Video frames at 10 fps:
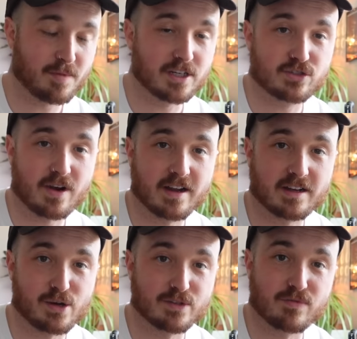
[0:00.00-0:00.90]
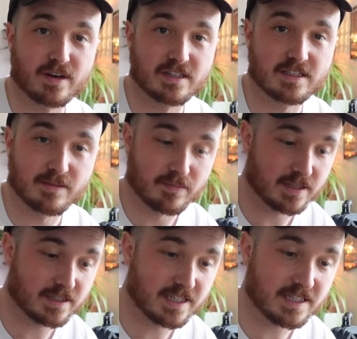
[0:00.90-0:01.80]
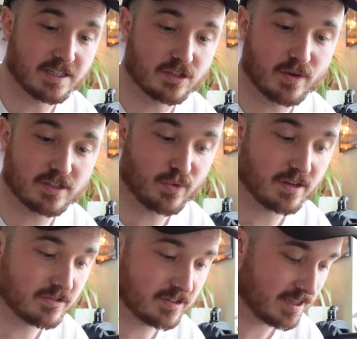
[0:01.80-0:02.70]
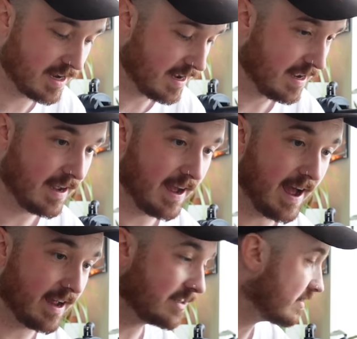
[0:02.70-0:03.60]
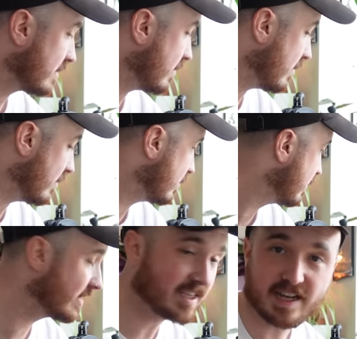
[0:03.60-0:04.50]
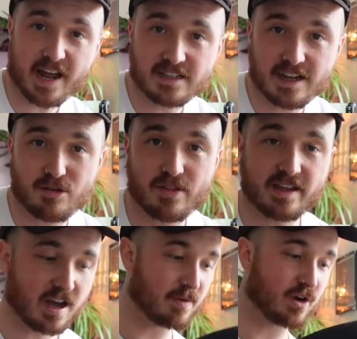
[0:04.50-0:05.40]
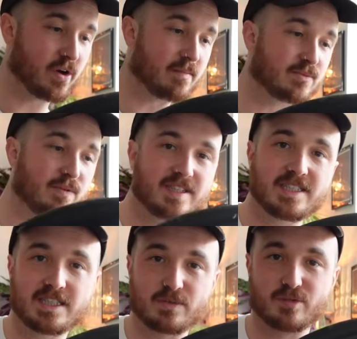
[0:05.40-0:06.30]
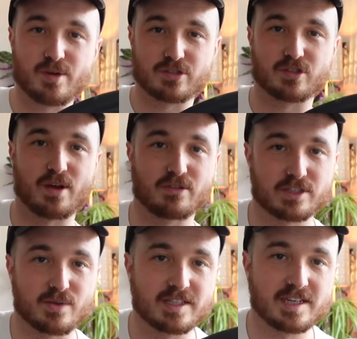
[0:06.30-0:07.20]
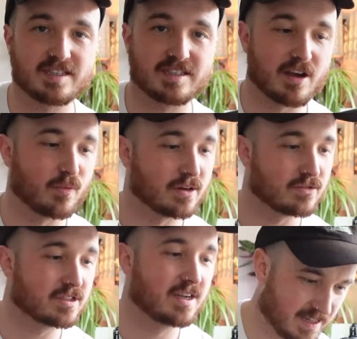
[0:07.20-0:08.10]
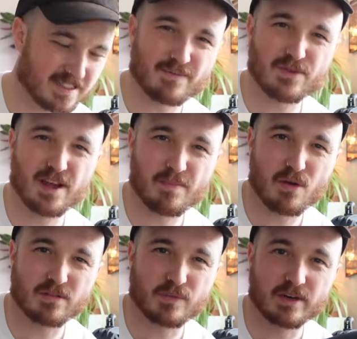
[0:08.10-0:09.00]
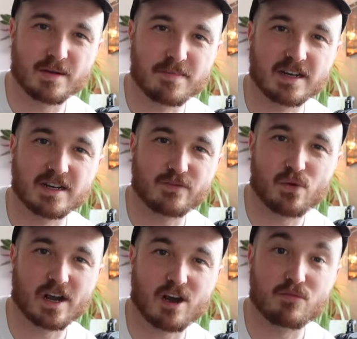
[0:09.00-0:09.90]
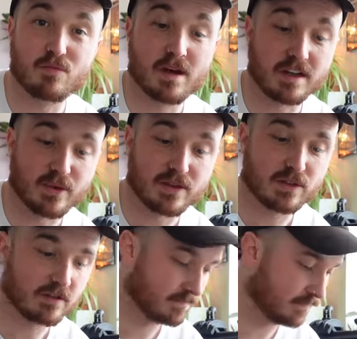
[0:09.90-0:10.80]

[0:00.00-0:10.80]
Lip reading: On my Trek, I was running some DT Swiss wheels. And on this Cannondale, they come equipped with DT Swiss wheels as well. So a decent set of wheels and something that I'm not going to want to immediately fork out more money with.